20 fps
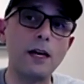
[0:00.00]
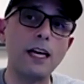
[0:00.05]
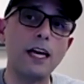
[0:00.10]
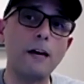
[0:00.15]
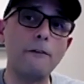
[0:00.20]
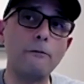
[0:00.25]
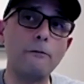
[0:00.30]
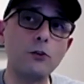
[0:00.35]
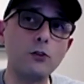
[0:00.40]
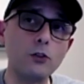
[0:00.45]

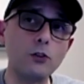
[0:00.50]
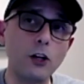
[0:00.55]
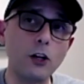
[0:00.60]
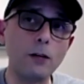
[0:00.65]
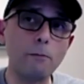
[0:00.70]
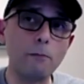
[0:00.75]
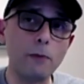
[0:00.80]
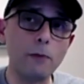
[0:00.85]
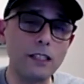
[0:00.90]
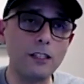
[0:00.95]
if you start
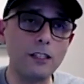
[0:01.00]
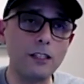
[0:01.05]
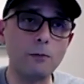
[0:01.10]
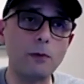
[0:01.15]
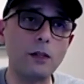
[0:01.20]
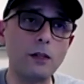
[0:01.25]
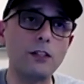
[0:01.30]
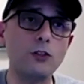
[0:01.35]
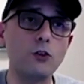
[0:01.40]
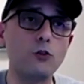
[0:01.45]
a business
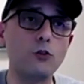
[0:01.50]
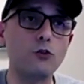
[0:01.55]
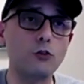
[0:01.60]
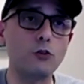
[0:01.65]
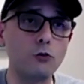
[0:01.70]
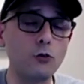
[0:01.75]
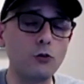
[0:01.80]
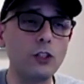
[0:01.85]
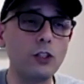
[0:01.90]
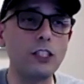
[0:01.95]
because you
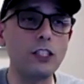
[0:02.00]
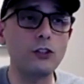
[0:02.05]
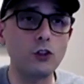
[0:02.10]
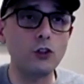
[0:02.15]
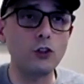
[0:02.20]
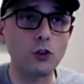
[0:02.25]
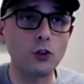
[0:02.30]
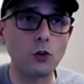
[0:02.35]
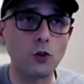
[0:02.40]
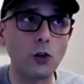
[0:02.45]
truly
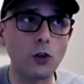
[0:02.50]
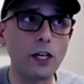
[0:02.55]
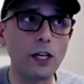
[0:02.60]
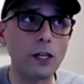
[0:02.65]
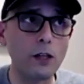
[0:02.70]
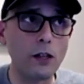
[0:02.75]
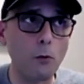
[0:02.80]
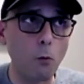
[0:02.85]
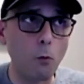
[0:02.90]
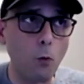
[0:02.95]

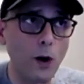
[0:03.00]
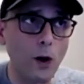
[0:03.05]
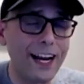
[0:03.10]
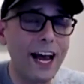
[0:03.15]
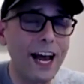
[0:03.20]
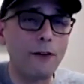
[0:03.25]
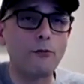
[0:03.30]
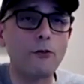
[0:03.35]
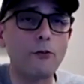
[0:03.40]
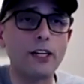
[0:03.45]
enjoy
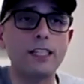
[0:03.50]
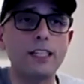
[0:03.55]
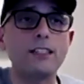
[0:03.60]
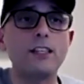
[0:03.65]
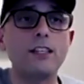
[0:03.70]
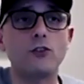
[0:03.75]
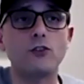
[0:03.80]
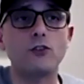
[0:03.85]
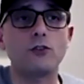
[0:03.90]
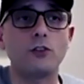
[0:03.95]
whatever it is
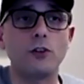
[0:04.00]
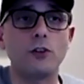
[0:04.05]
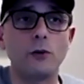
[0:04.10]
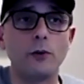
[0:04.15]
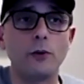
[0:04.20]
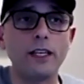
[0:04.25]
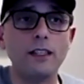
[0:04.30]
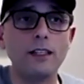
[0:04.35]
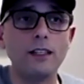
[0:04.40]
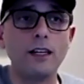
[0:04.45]
that you're
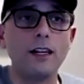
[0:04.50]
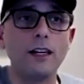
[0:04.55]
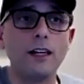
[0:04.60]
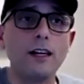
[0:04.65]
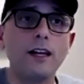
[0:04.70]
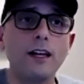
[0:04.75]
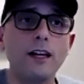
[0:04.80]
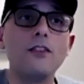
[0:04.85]
doing hmm